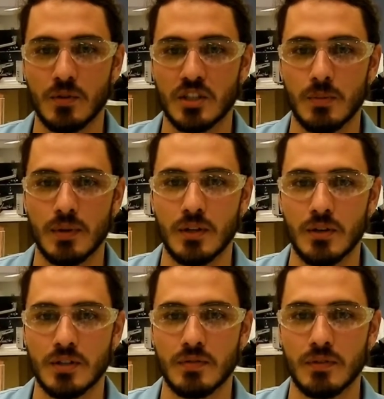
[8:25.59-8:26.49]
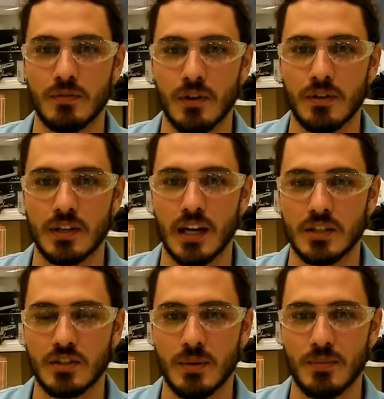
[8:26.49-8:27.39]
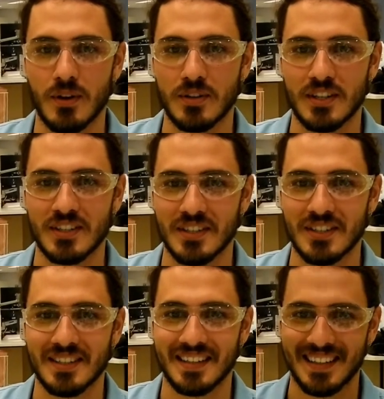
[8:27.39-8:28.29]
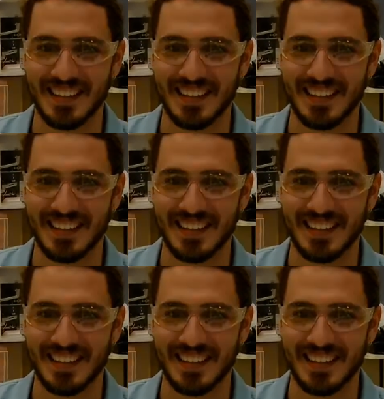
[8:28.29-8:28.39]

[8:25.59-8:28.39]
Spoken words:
which can be used for further downstream processes.